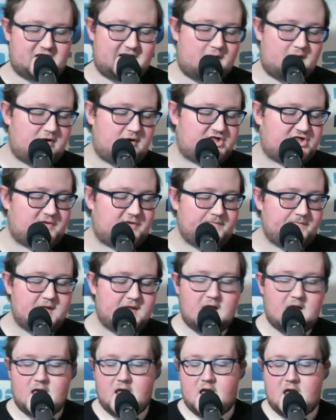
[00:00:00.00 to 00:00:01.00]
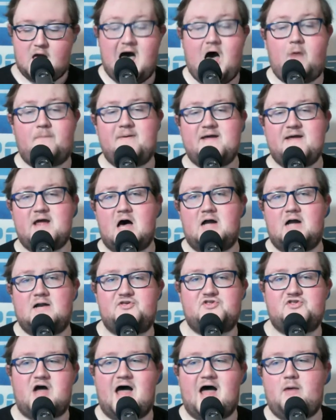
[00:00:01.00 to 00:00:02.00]
And it was, I'll be
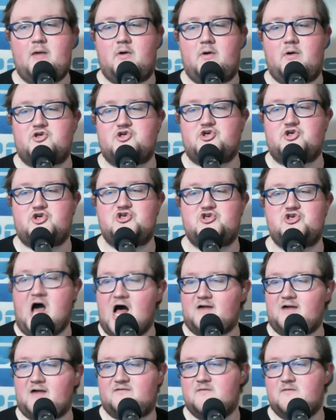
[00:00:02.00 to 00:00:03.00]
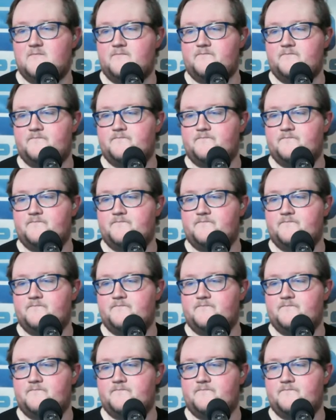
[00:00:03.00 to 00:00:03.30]
honest, I was shocked